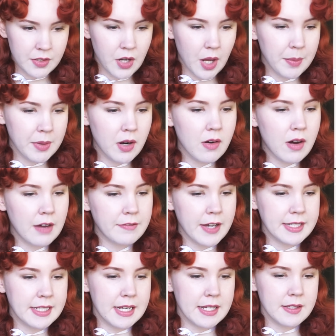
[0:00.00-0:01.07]
to top it all off,
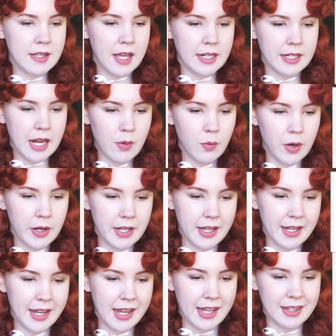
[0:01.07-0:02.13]
ideas like
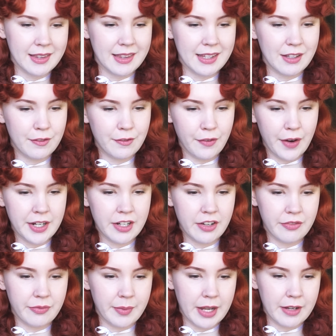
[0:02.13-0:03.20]
networking and the friend
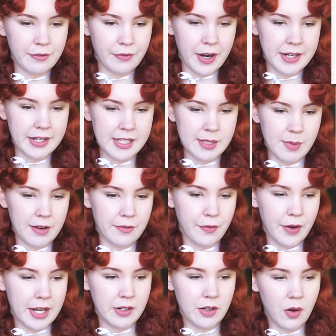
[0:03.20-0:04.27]
of my friend is my
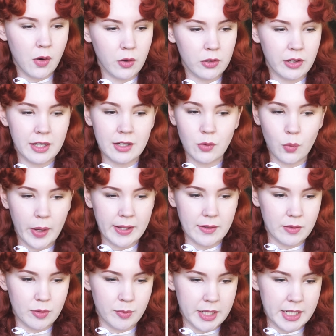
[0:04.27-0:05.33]
friend hold little weight
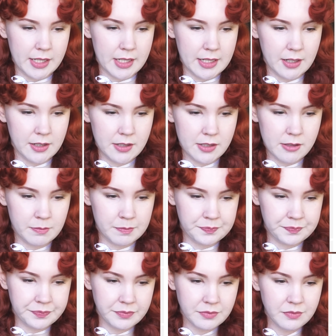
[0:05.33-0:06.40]
with mediators.
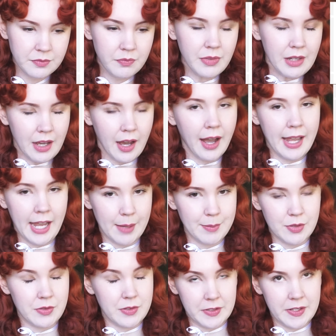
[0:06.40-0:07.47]
I
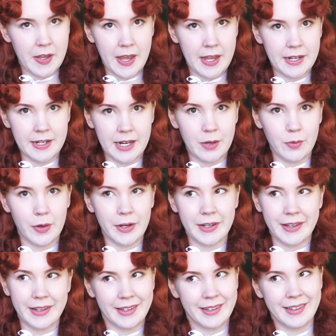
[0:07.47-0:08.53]
absolutely hate
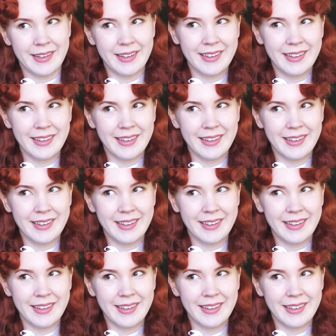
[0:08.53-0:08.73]
networking.